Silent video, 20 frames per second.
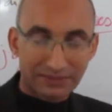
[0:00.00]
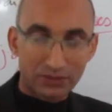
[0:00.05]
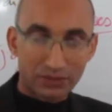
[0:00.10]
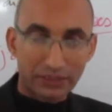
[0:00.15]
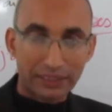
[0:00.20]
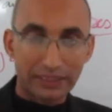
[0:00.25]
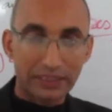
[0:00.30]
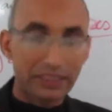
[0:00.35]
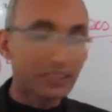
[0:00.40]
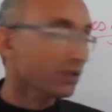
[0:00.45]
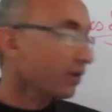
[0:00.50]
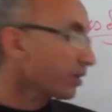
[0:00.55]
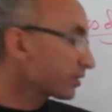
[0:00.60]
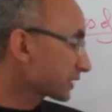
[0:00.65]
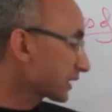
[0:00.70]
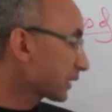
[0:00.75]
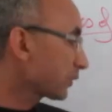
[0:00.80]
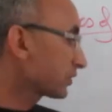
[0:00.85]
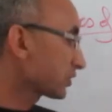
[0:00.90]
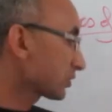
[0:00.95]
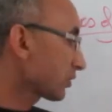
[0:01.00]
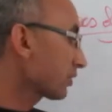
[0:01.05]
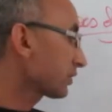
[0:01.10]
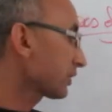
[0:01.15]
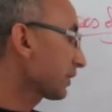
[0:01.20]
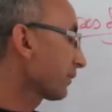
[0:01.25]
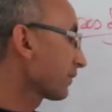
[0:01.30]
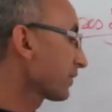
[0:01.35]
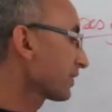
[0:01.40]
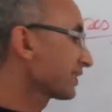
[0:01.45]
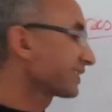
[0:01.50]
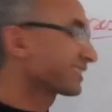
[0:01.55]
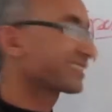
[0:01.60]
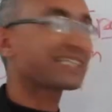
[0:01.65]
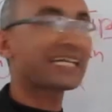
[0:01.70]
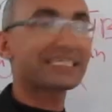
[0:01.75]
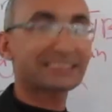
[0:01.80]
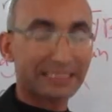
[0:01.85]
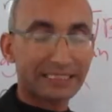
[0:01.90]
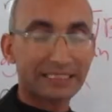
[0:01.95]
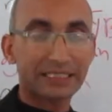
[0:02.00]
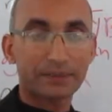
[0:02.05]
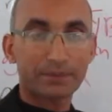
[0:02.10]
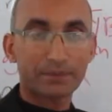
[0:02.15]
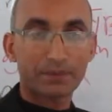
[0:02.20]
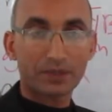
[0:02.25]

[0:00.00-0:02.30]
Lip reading: Okay, here also it's called static.